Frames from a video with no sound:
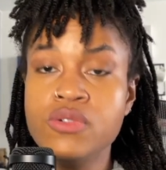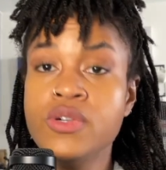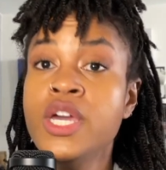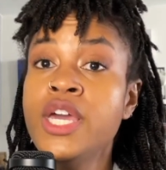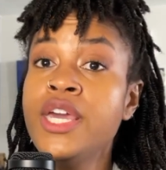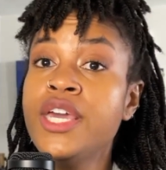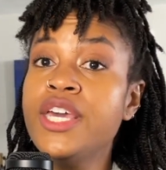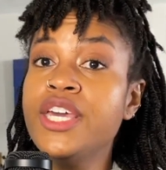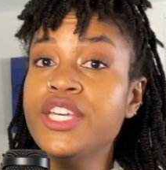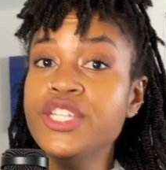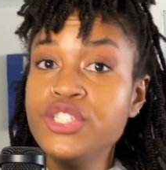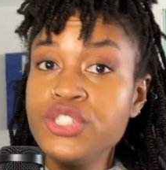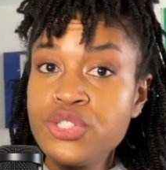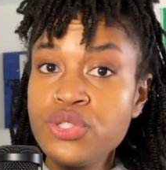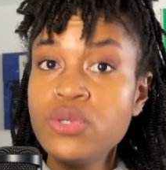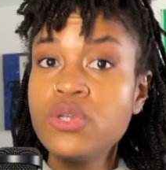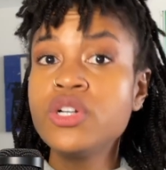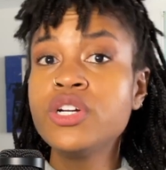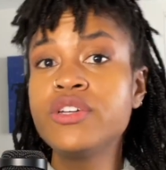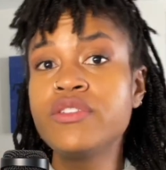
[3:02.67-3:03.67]
to
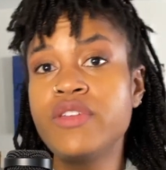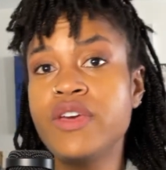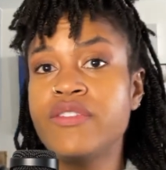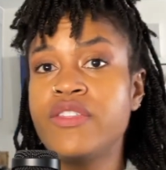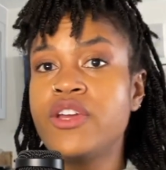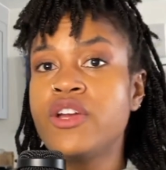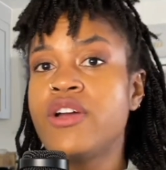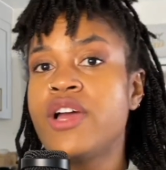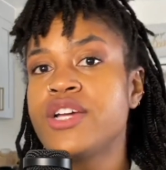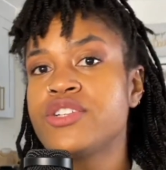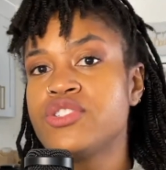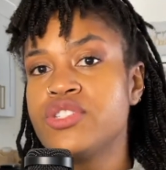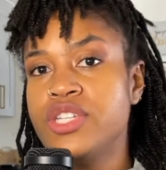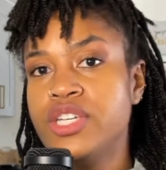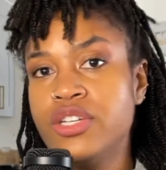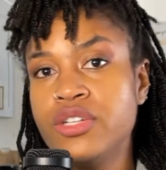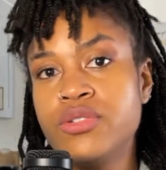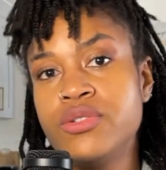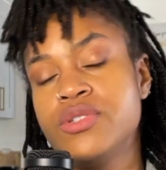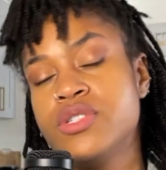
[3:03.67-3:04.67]
ensure that they are
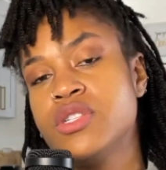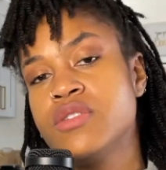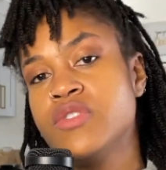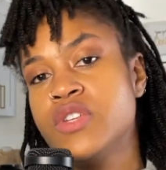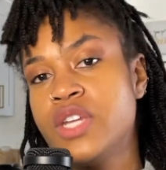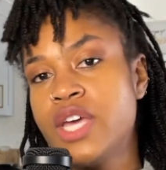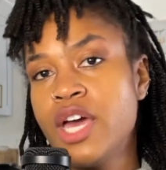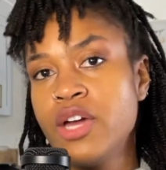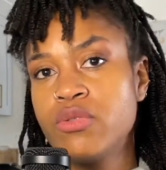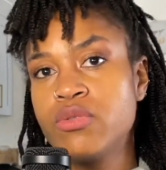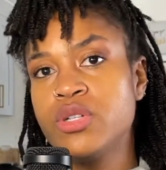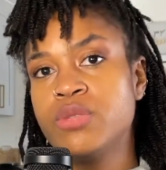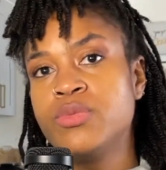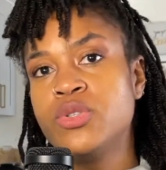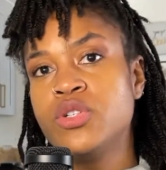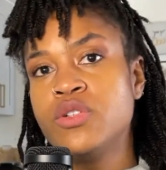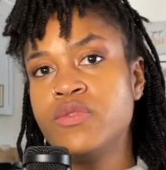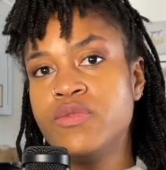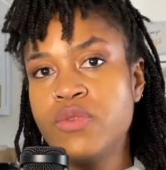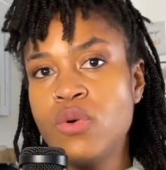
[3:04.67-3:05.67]
actually inclusive and
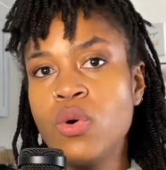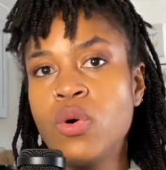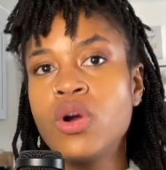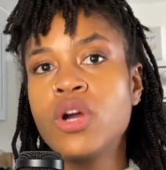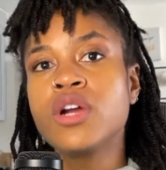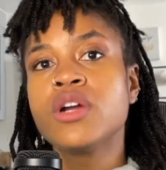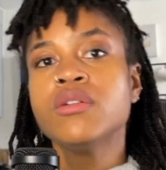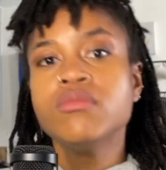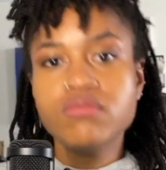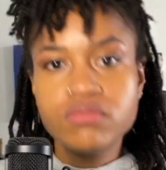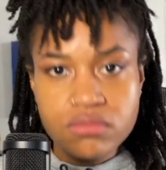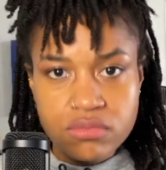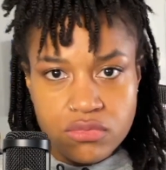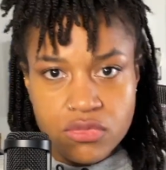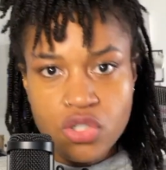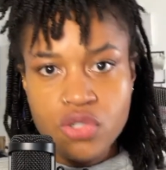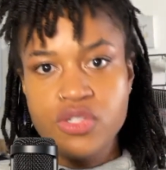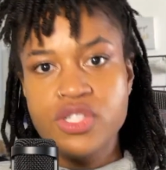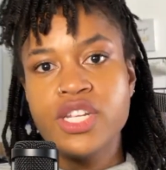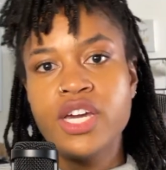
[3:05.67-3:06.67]
equitable for
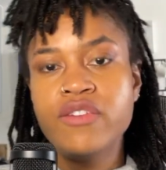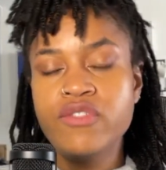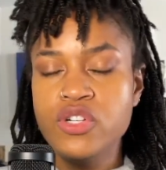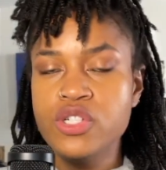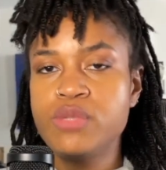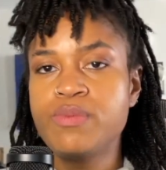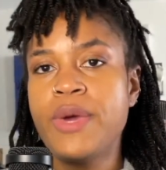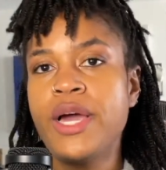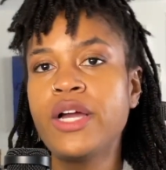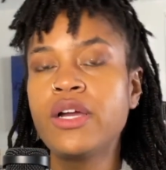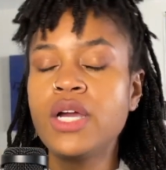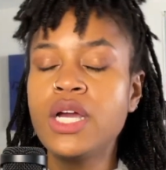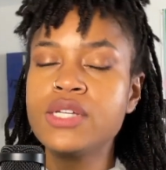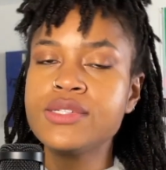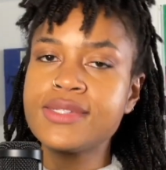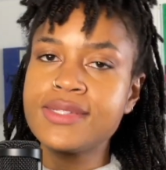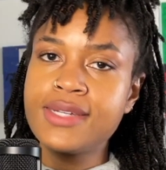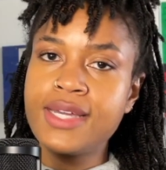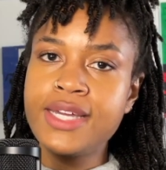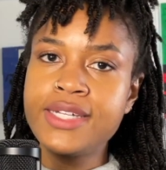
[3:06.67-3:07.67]
those diverse
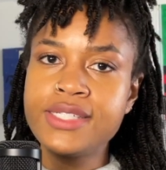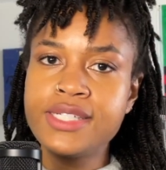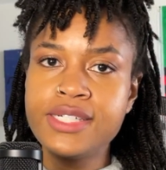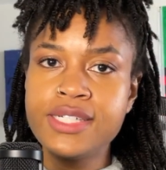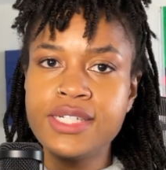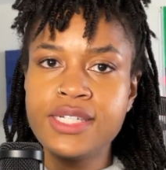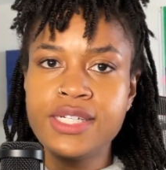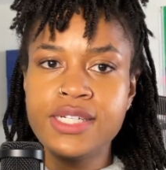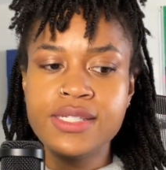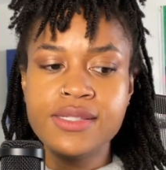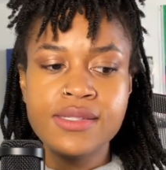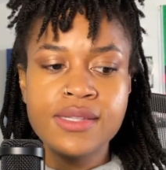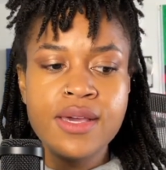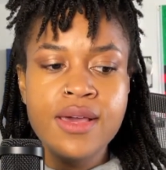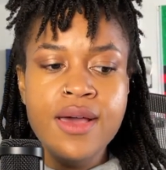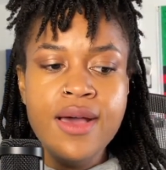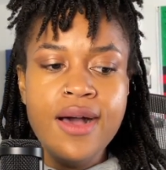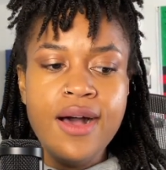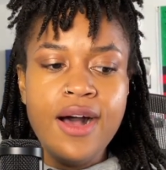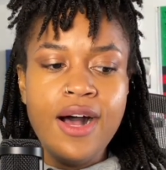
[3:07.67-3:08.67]
backgrounds and identities.
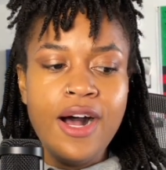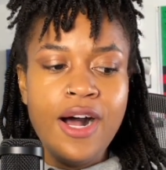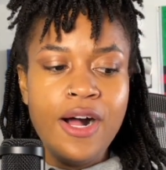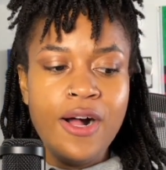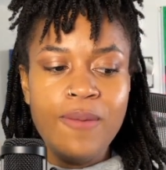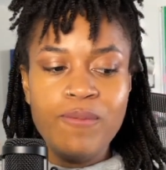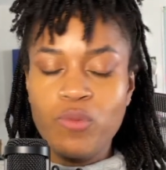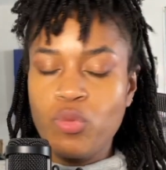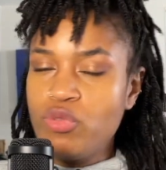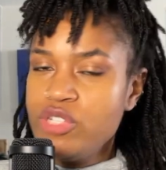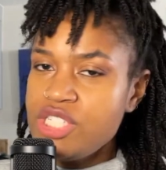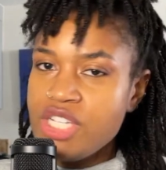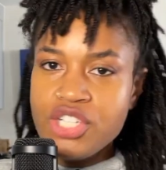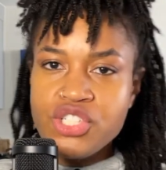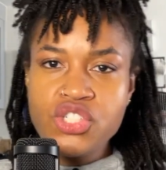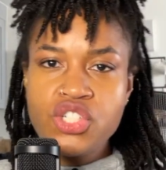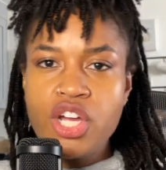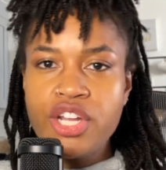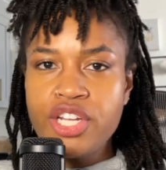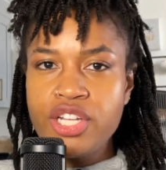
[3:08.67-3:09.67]
We
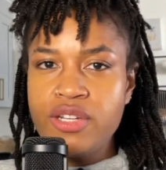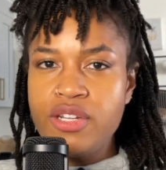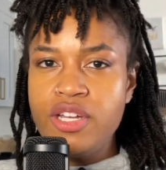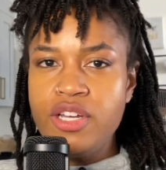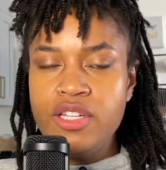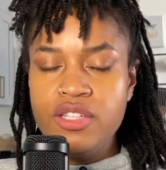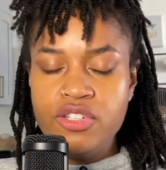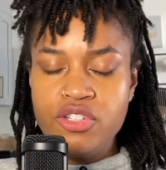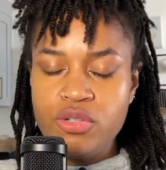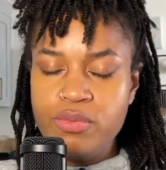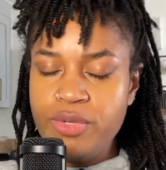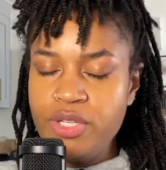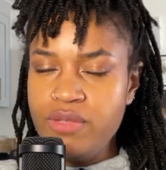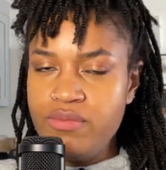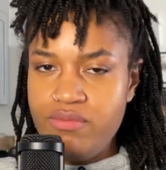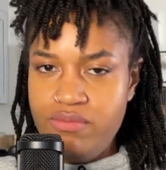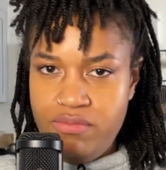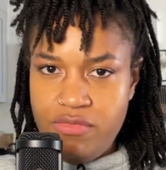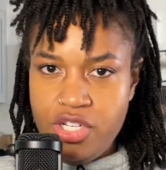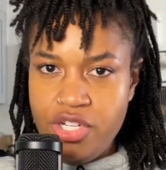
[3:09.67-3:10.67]
touched on it a little
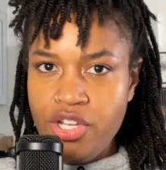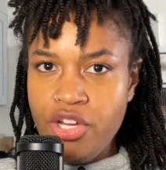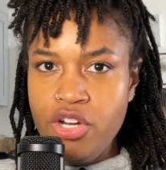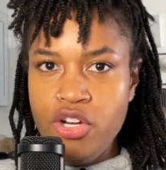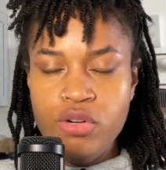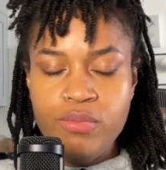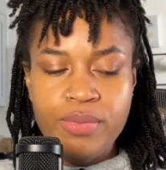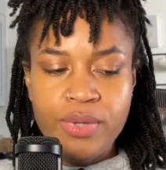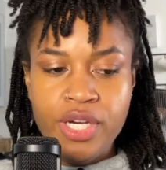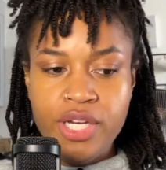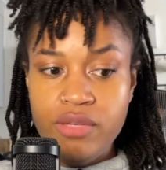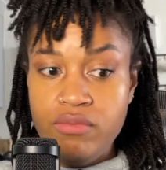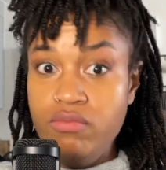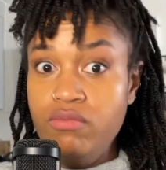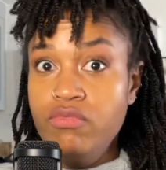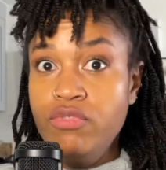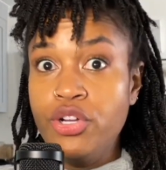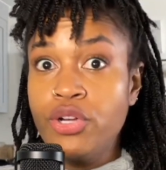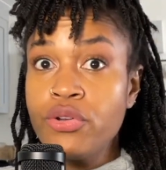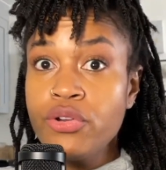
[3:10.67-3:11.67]
bit ago,
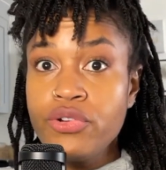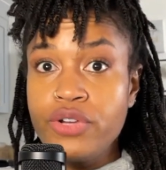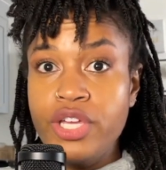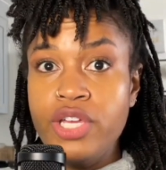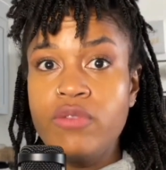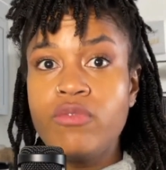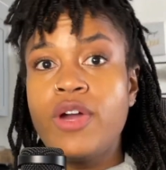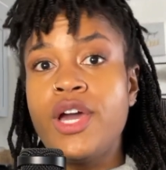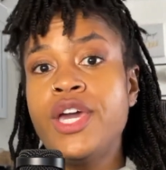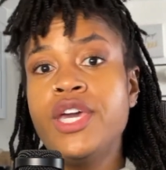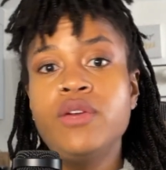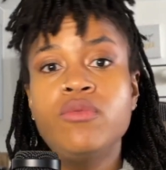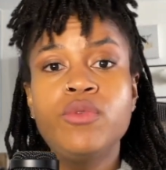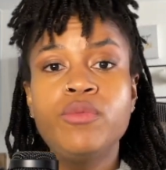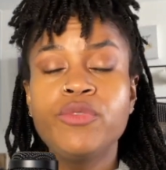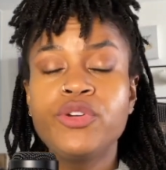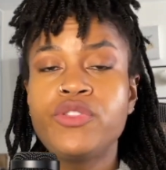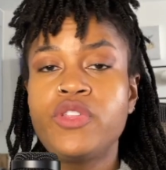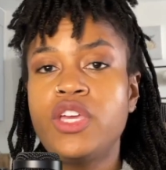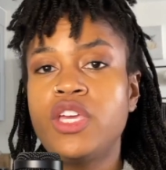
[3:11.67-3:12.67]
but recruiting, right?
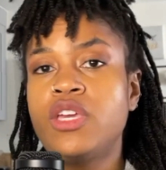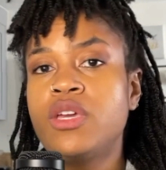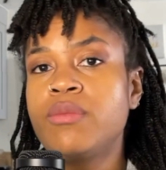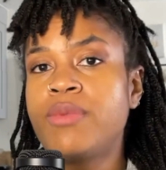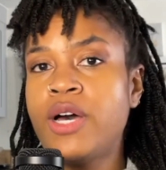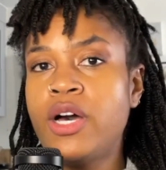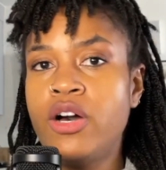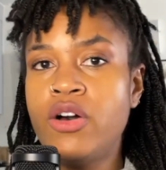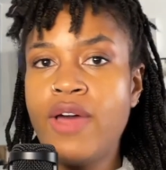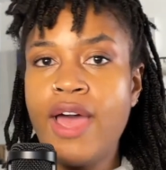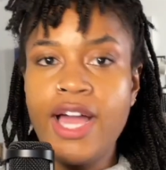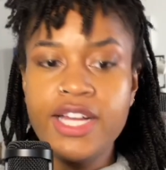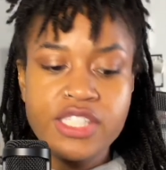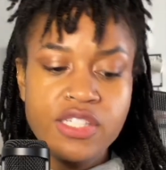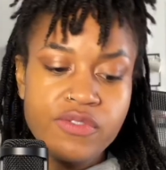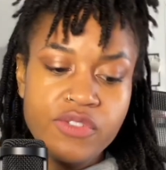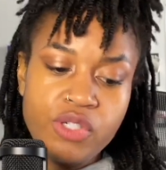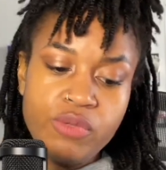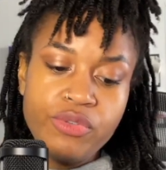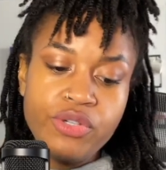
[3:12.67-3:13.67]
When we're thinking about
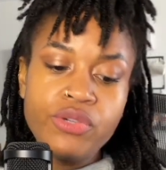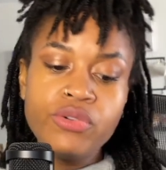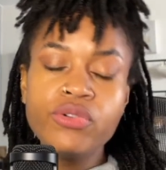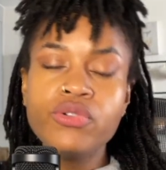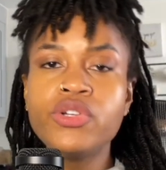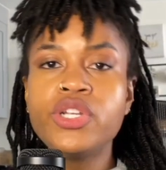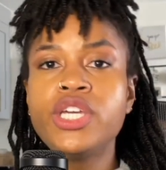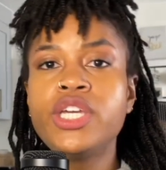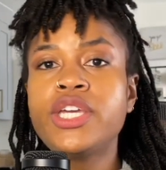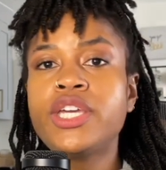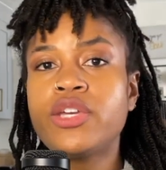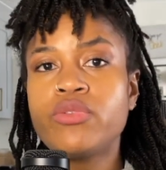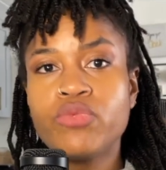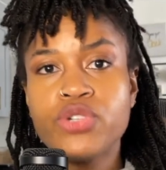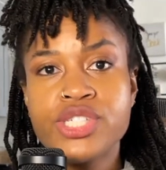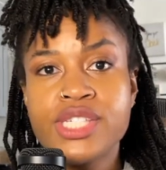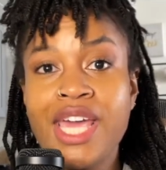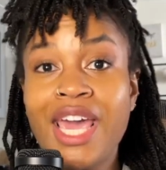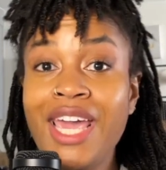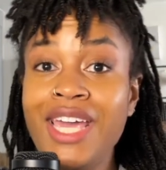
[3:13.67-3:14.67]
actively recruiting
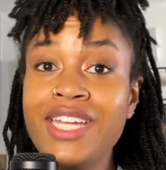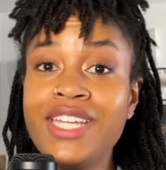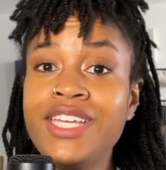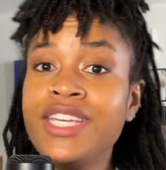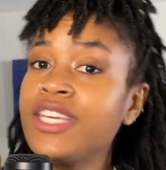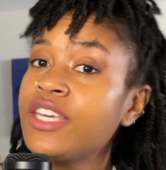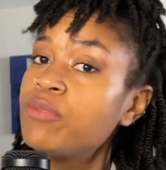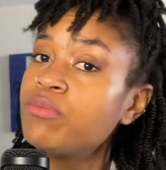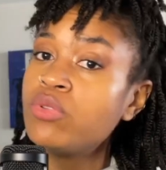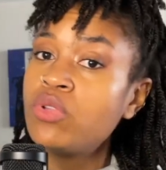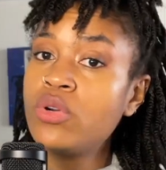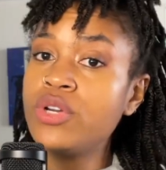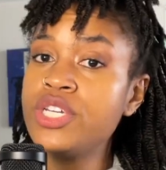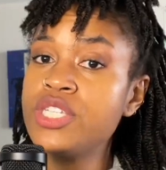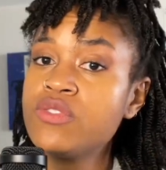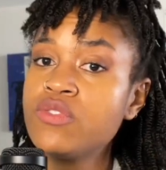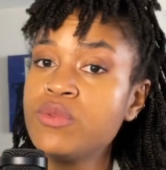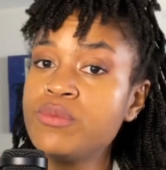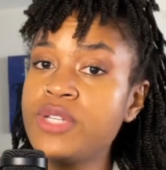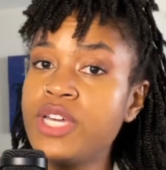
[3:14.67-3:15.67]
and retaining
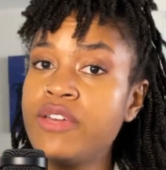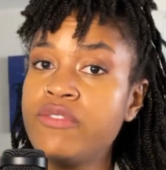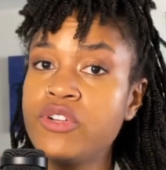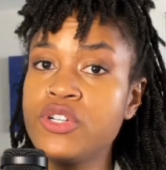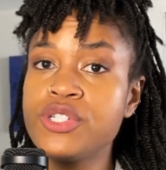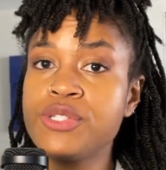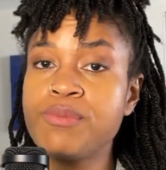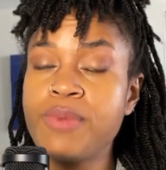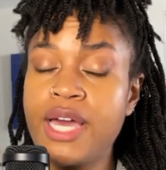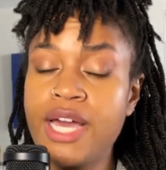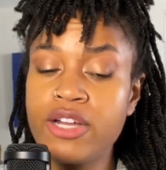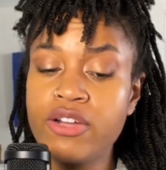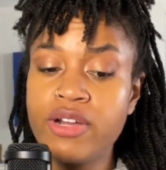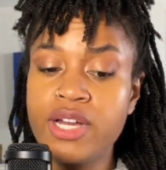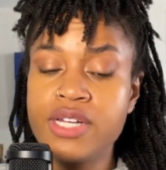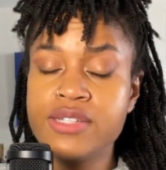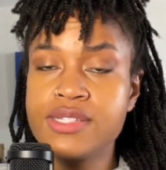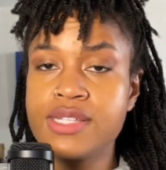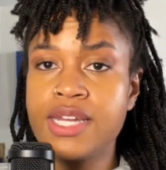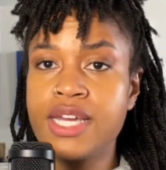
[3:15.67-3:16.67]
employees from diverse
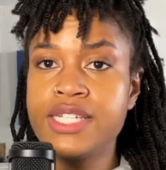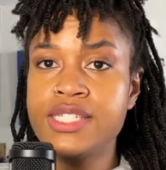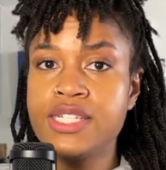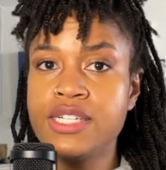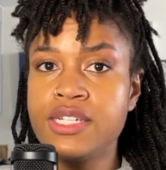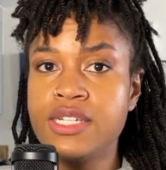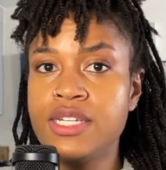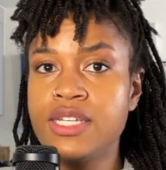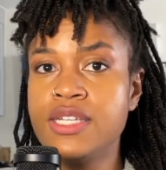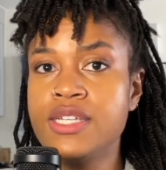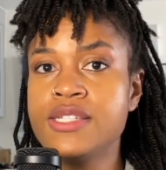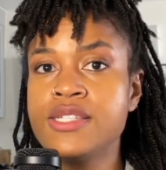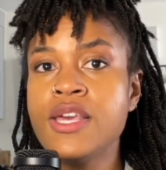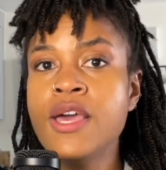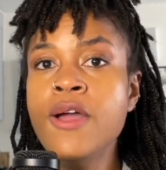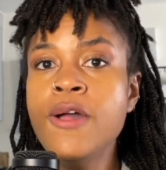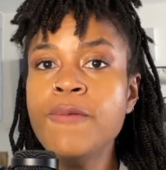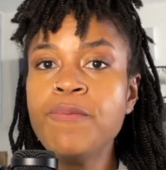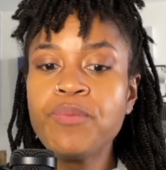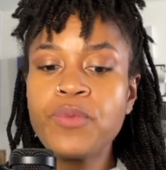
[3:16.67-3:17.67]
backgrounds and
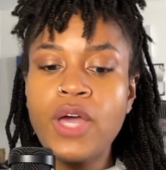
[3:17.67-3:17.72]
identities,